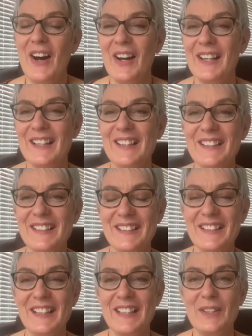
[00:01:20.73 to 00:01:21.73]
I
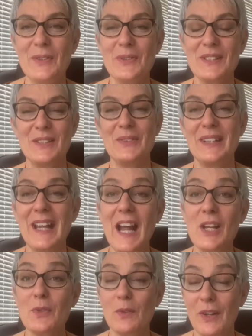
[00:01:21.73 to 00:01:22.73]
learned that in order to
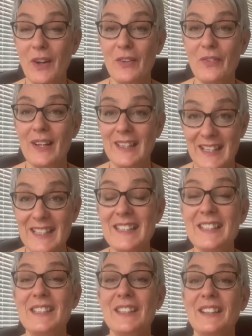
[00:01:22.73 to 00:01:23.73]
engage with life, I
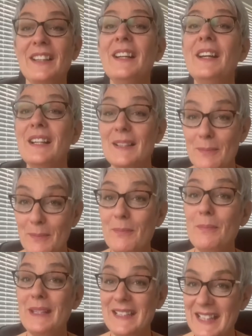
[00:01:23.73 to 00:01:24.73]
needed to
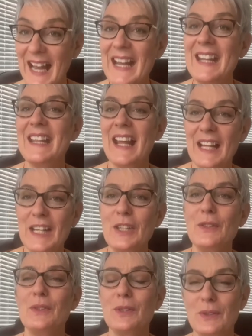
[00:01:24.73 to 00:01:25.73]
be saying thank
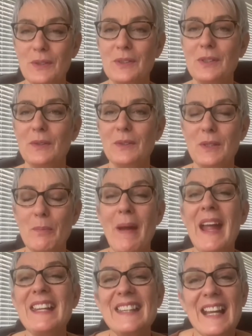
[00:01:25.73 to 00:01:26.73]
you to to to
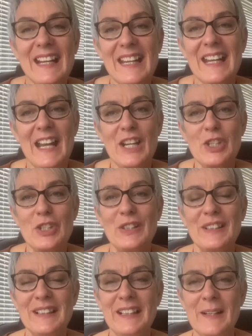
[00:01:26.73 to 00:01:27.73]
make that
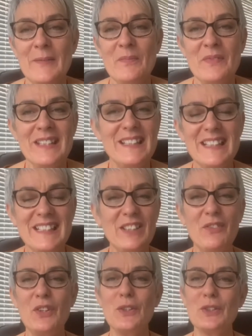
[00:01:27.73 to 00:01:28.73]
connection this is
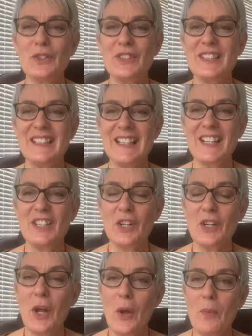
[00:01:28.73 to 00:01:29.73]
difficult to understand,
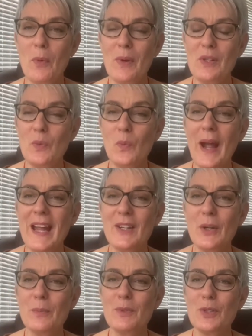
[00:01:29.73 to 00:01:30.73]
I know, but when you
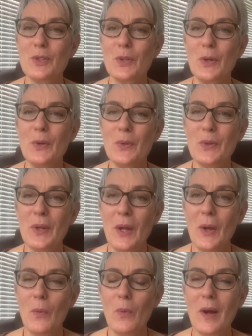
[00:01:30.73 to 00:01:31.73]
wake up to truth,
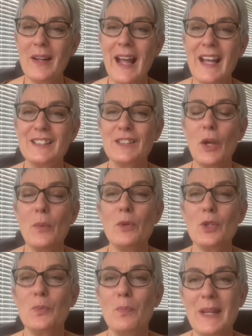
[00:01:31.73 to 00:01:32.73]
what has so
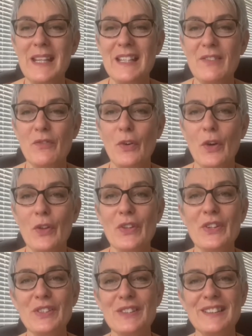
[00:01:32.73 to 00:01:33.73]
much meaning for
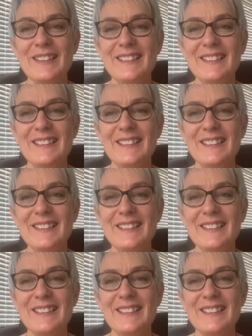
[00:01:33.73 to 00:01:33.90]
others,